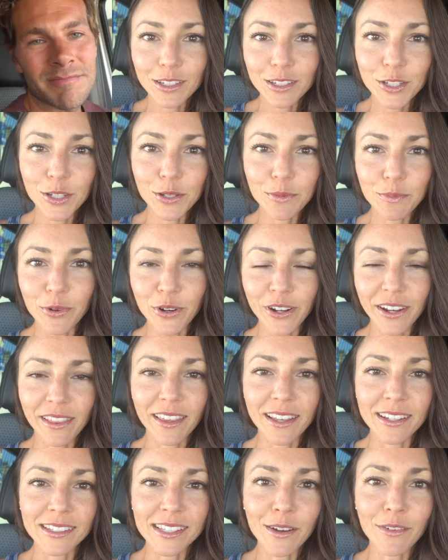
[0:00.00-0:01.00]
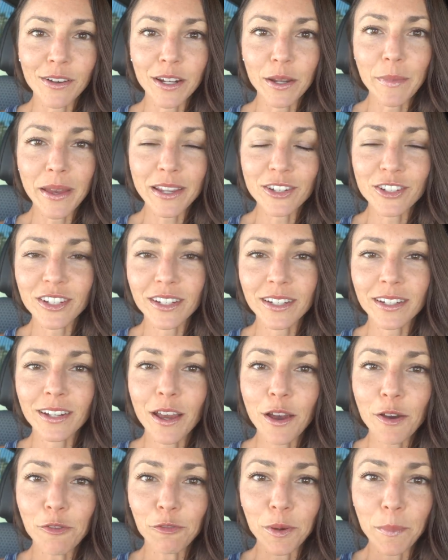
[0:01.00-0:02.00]
Two important things I want to mention.
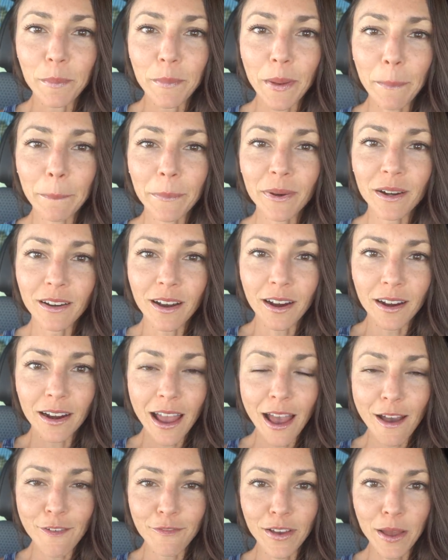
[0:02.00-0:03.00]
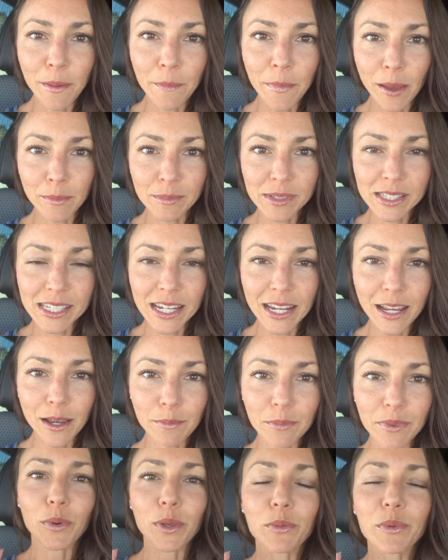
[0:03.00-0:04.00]
Remember our F M M
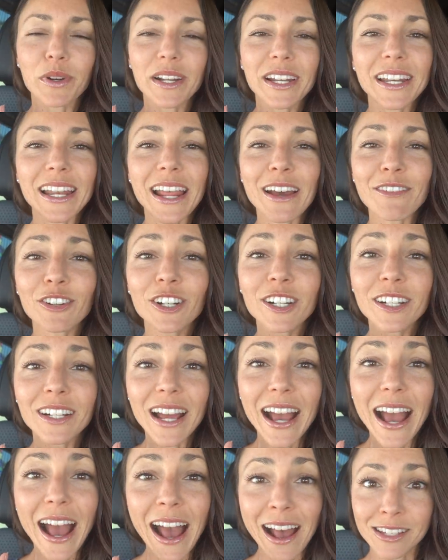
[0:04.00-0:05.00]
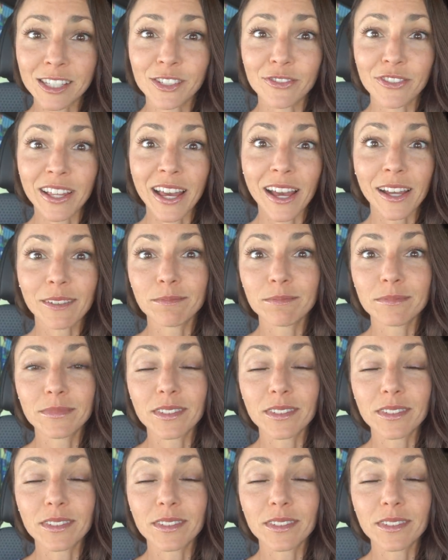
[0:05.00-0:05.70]
stamp? We were never asked for that.